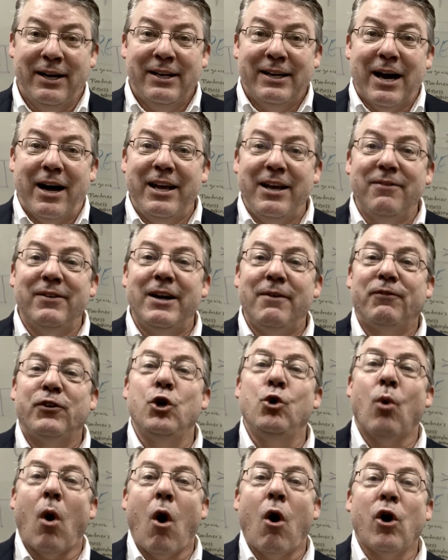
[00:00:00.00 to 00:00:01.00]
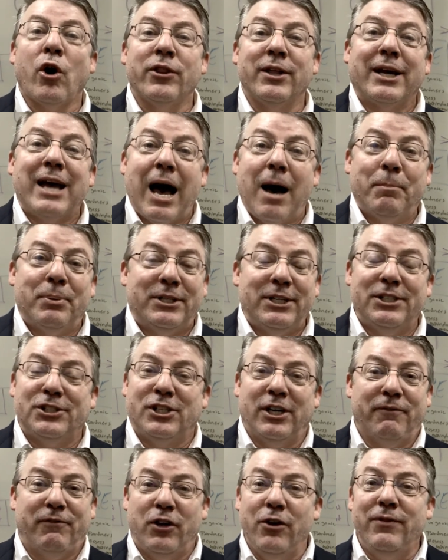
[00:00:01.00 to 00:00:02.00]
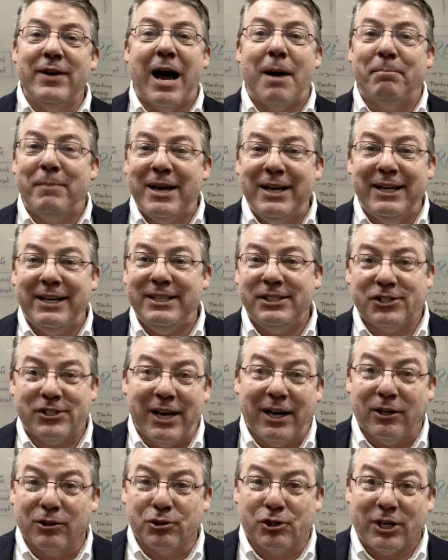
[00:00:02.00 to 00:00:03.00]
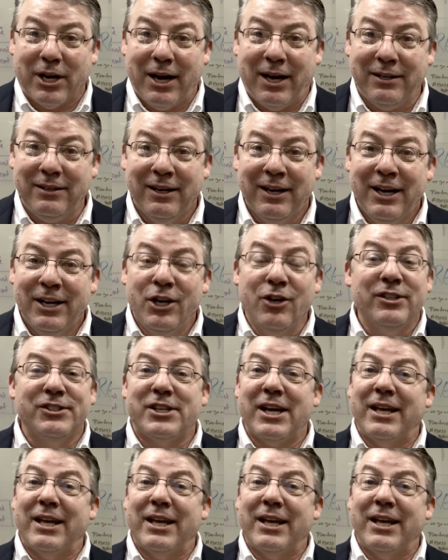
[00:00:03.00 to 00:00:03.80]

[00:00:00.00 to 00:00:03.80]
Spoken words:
Now, even if you are the competition, if you've not made any sales yet, you can